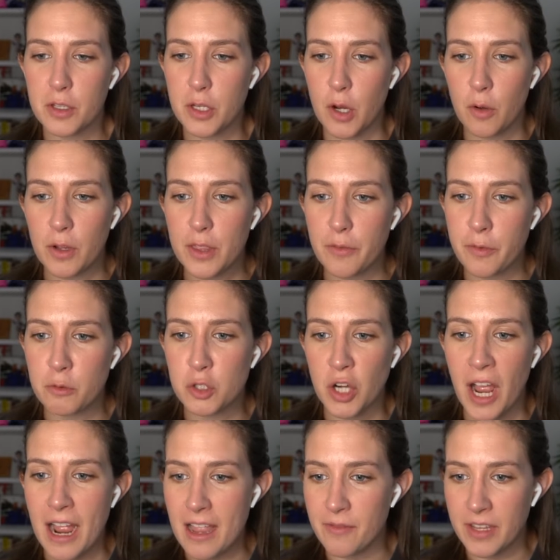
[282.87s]
you know, in the future
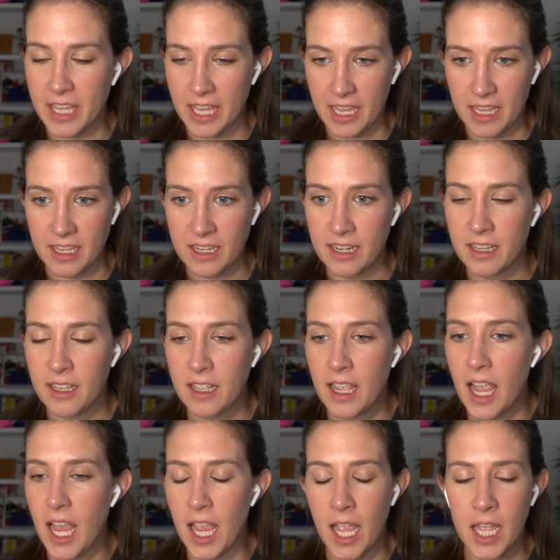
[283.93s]
I have a kid
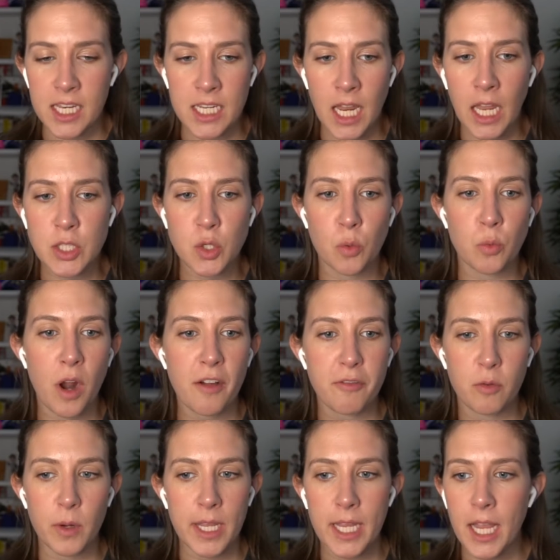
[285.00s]
and it's a rough
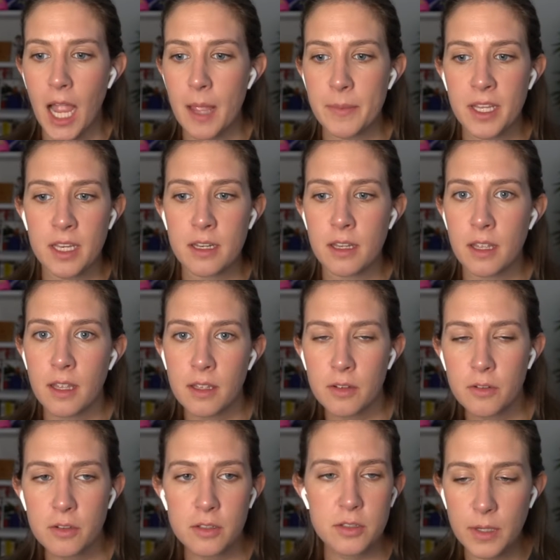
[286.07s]
week. I mean,
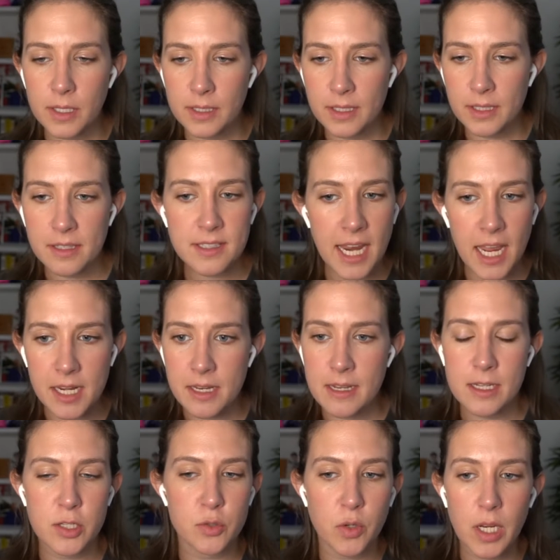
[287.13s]
screw it. Let's take it to the
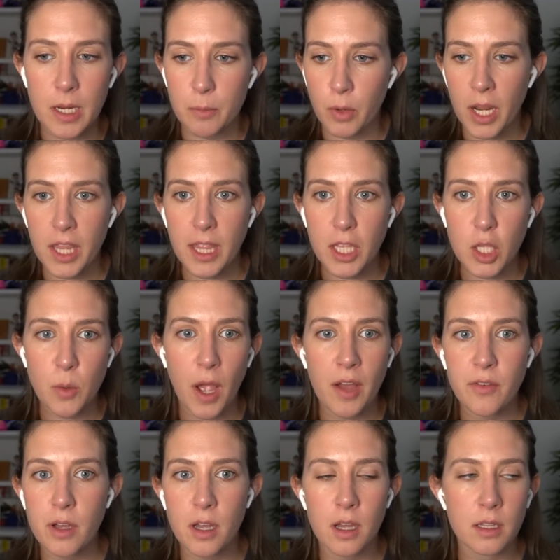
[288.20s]
extreme, right? Like, you have
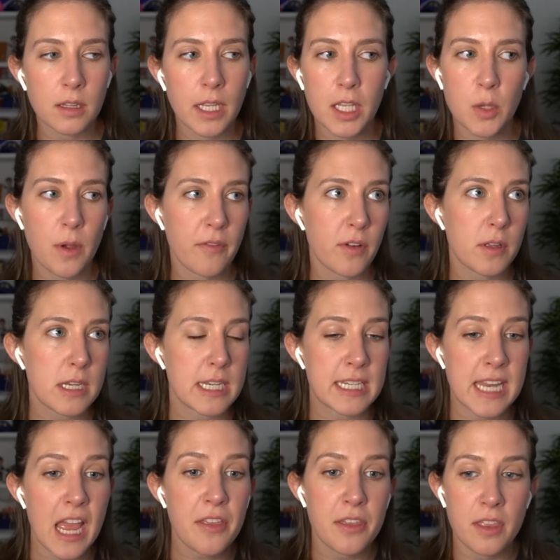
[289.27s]
a, like, you have a
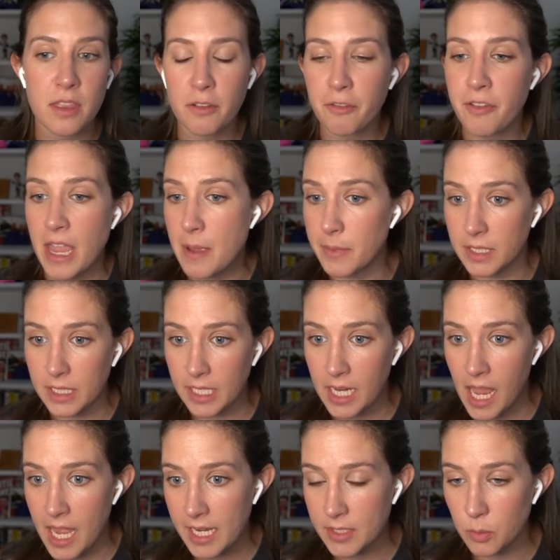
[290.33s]
death in the family
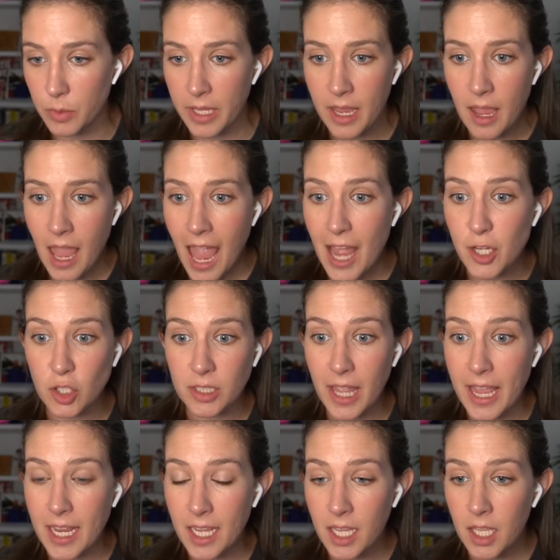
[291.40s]
and it's a really, and you're
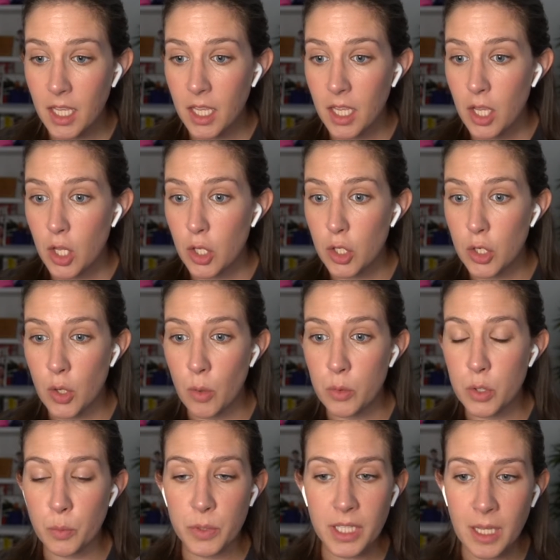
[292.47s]
like, you know,
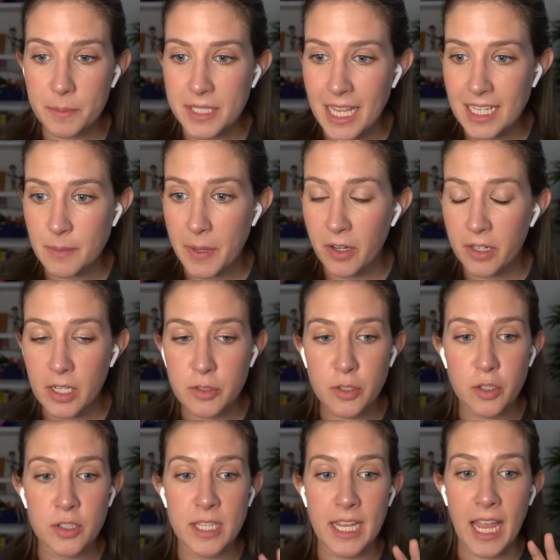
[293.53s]
you're really upset as a parent and so you're
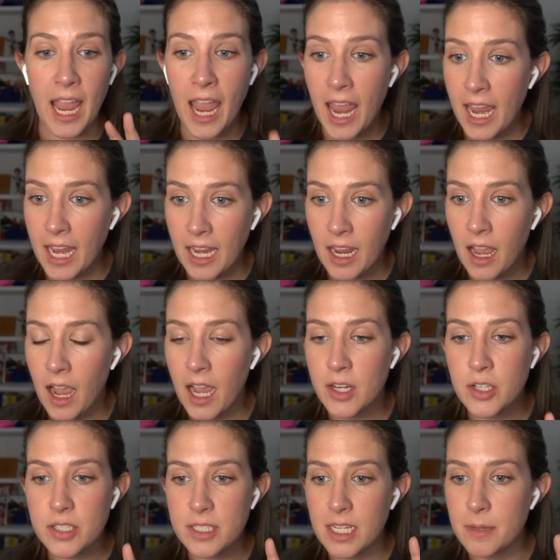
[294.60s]
just like, hey, I
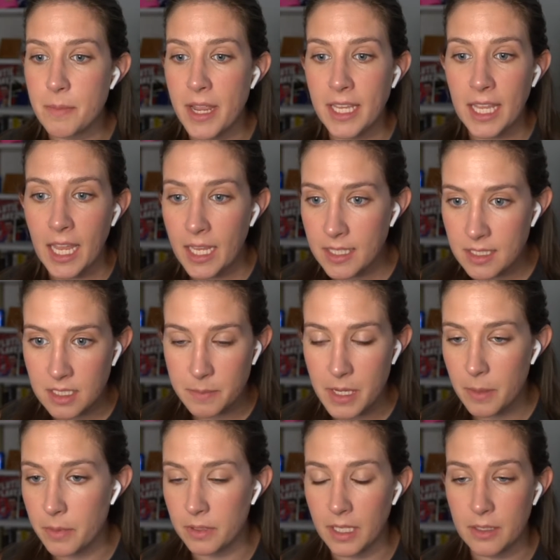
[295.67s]
just need my kids to be
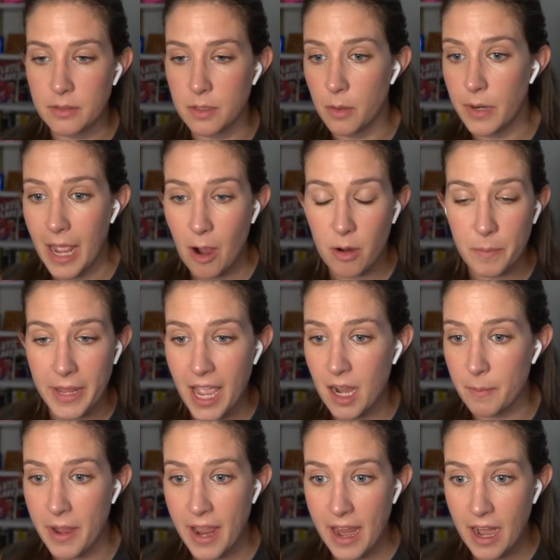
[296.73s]
able to like zone out and be out of
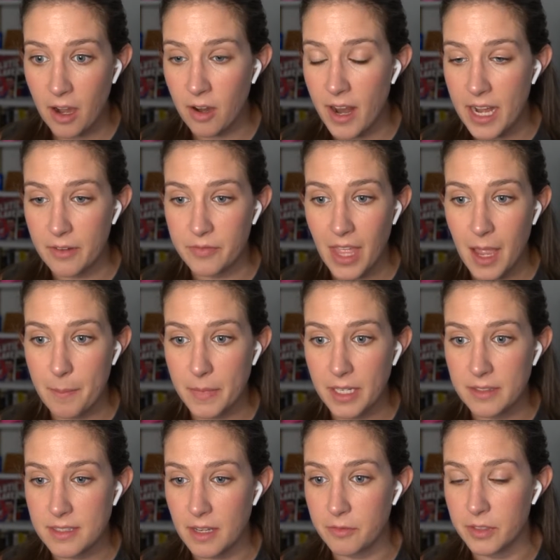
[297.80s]
my hair. And if that
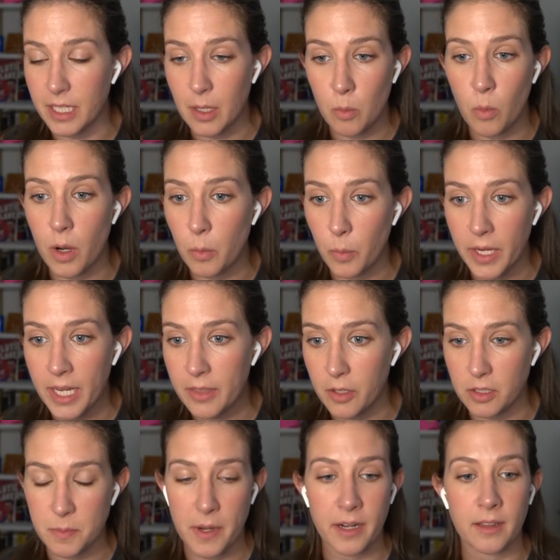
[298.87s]
means that for like one week they're
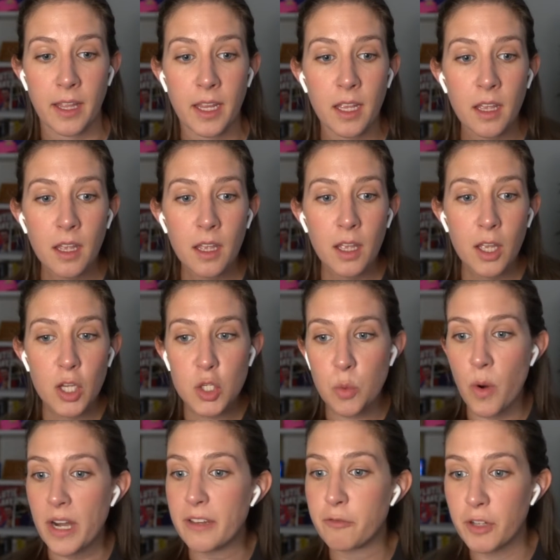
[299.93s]
spending like
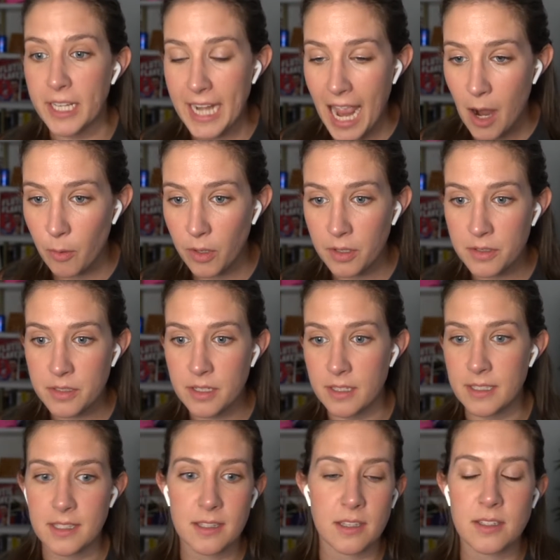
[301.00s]
20 freaking hours because
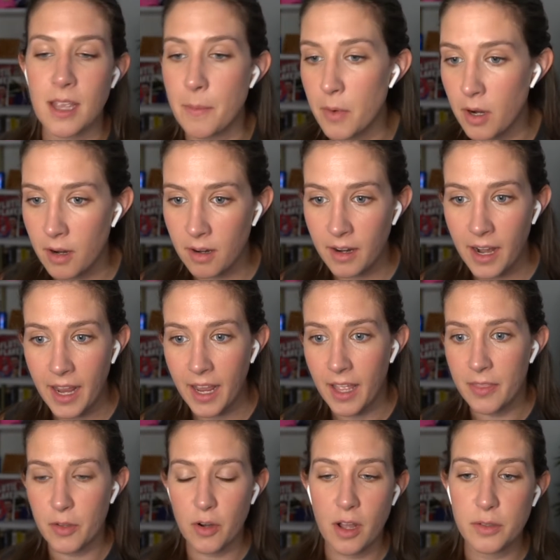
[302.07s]
it's the summer
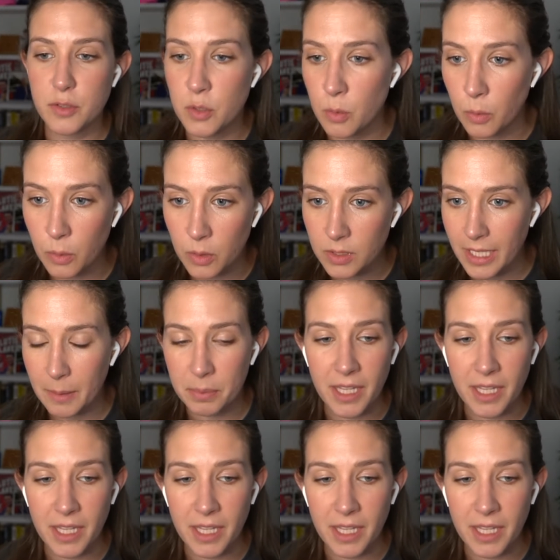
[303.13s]
and they're not in school, like